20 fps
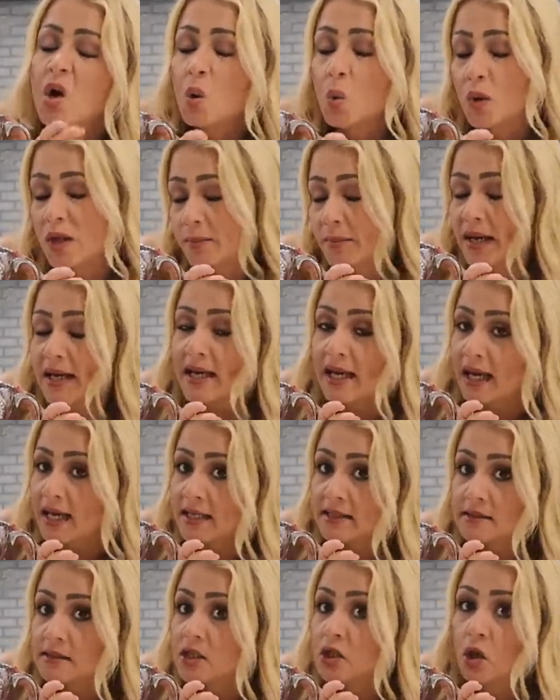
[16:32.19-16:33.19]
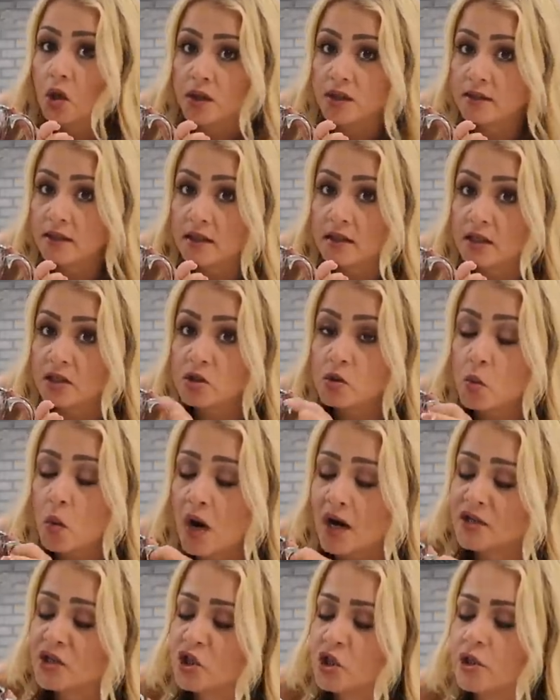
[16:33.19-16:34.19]
with my hands, not in the
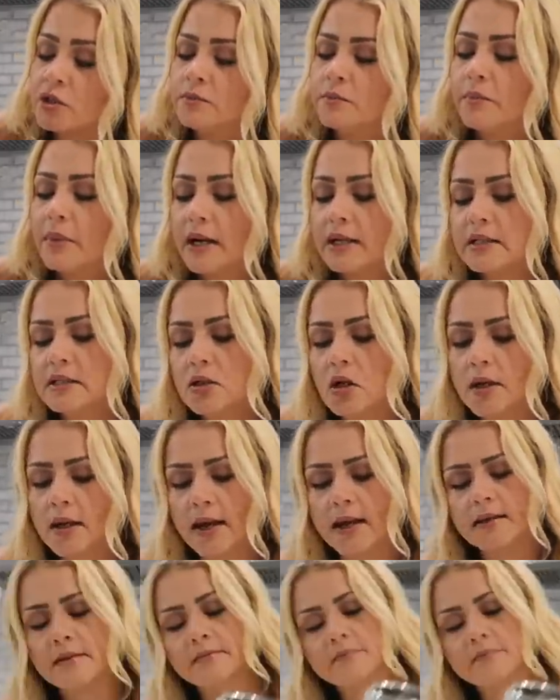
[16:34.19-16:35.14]
dishwasher, but it's okay.